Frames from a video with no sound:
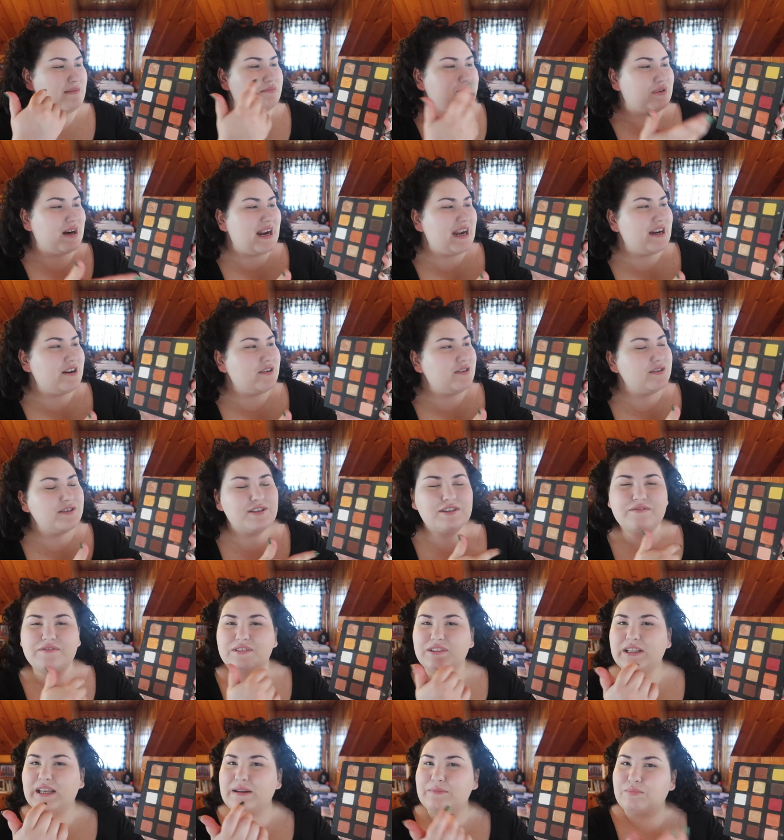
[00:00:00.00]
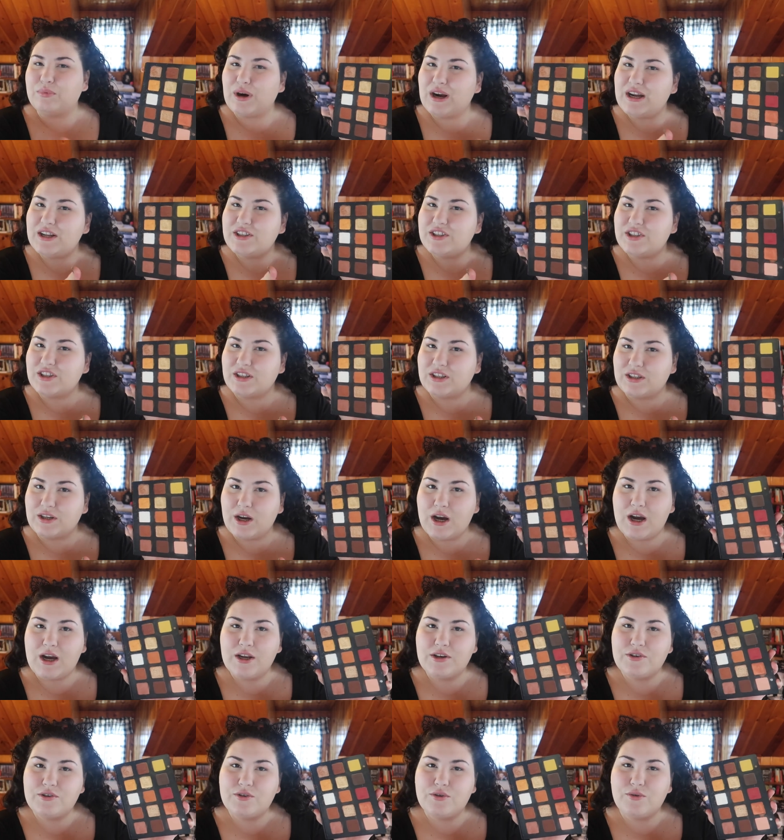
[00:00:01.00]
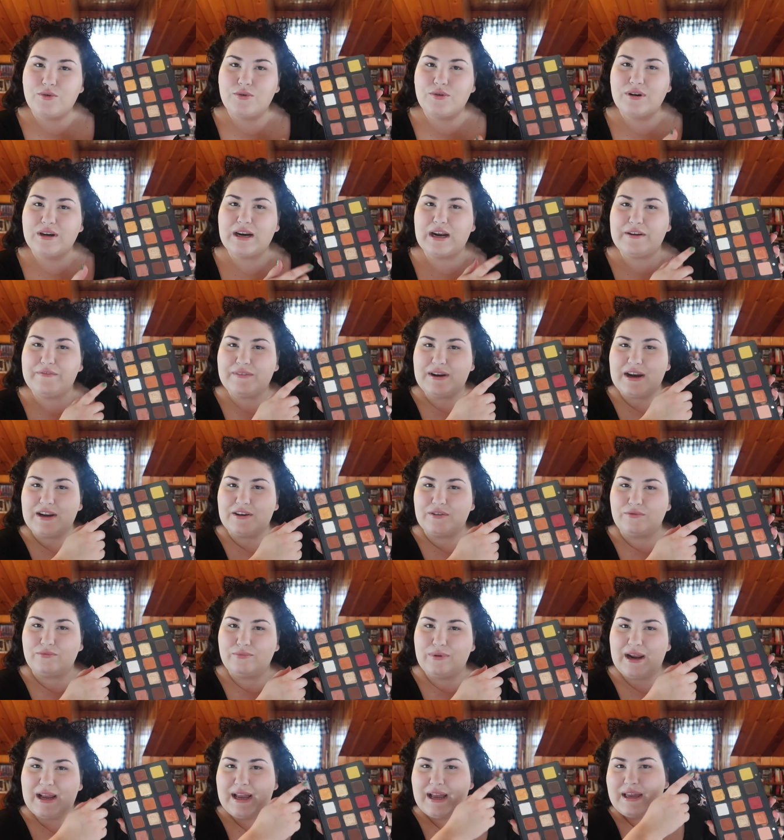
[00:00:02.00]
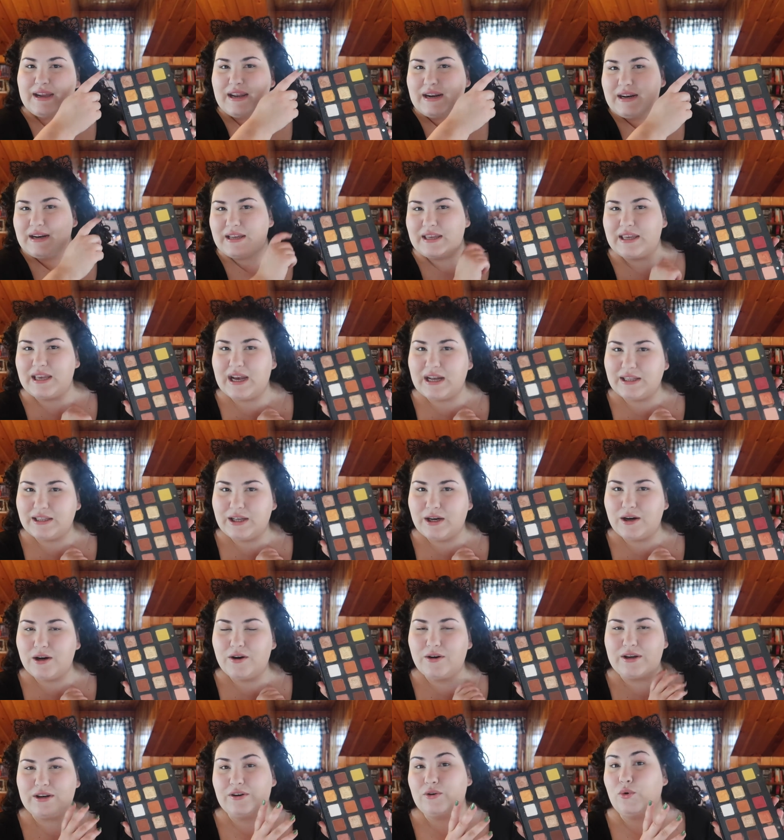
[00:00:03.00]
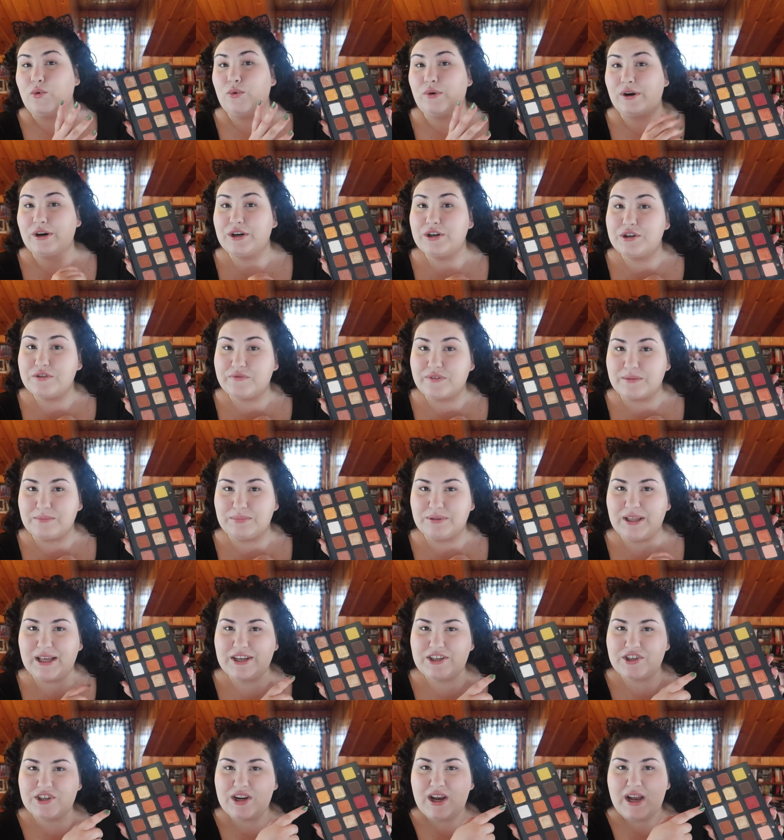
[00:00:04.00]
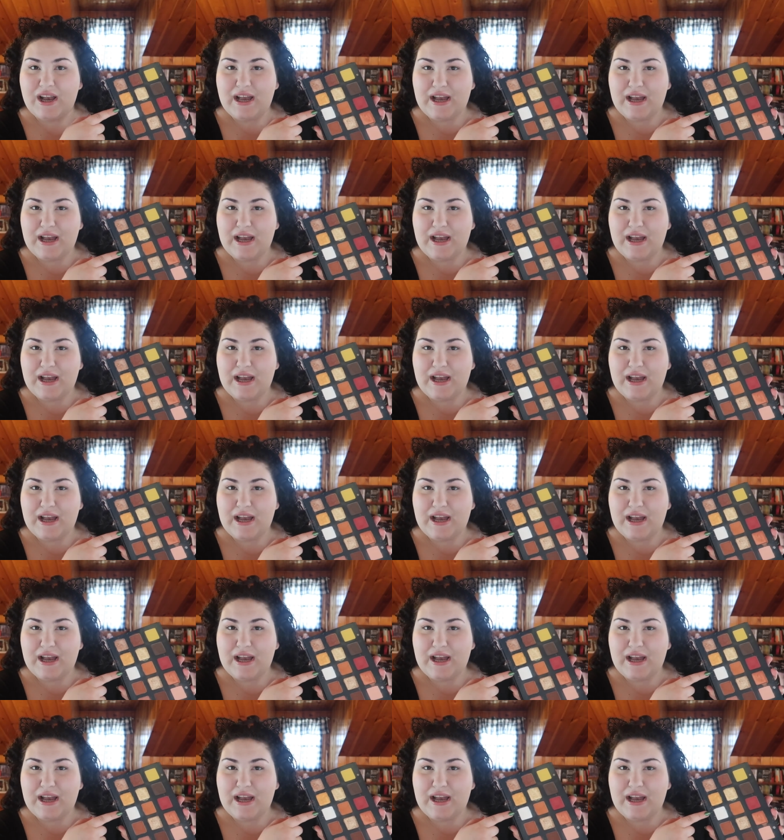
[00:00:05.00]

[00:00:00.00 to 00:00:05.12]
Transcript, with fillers: browns for like bronzer and contour. I've got a red and a yellow and an orange for blush.